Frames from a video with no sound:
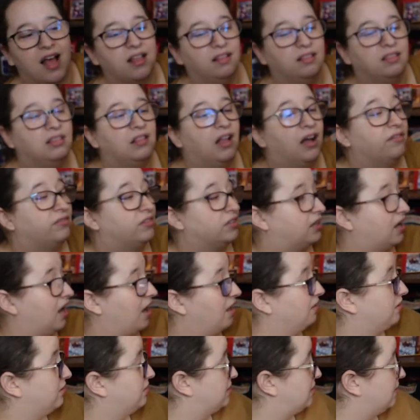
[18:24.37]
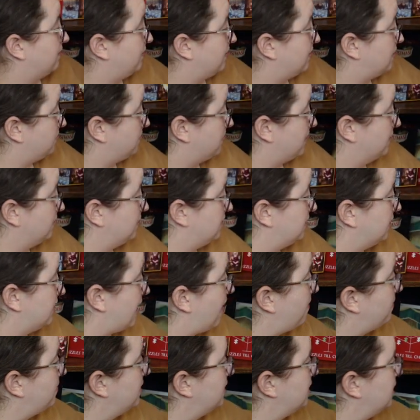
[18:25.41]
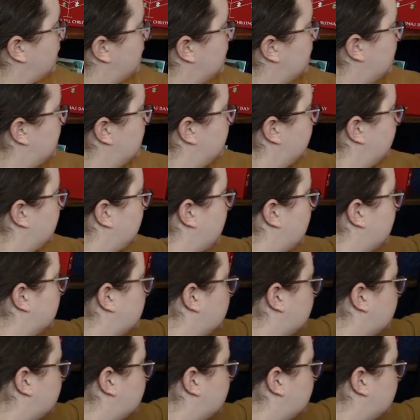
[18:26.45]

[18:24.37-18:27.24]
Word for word: I love the colors of this one. So that one can